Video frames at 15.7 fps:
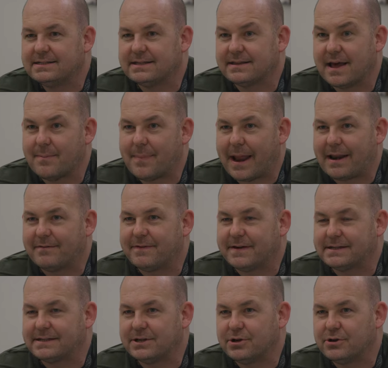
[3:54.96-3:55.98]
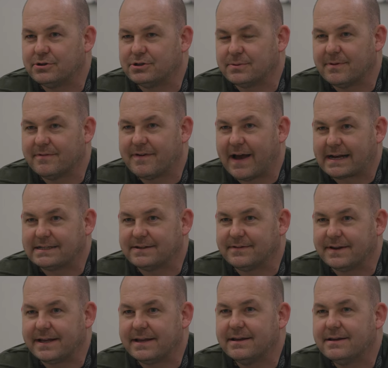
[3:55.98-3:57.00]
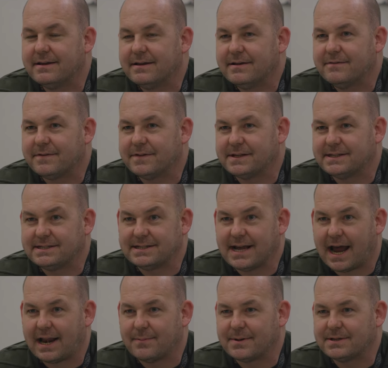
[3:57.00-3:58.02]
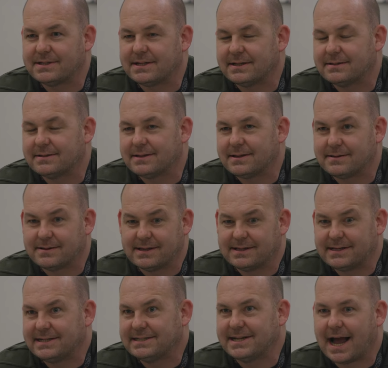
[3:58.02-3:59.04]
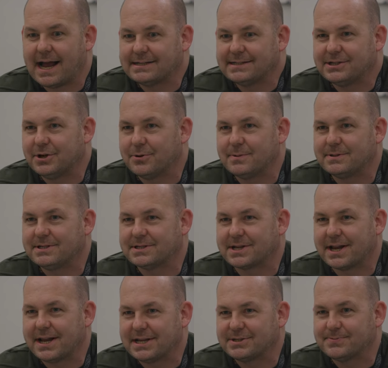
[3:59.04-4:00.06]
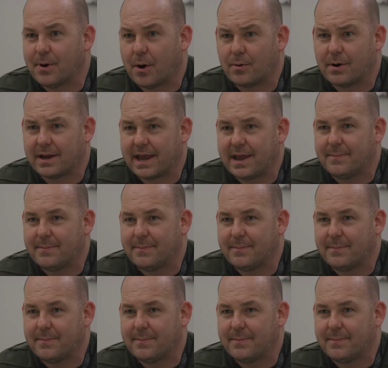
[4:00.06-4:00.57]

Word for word: to their benefit and use them effectively for the design which they're, they're designed to do, which is clear smoke and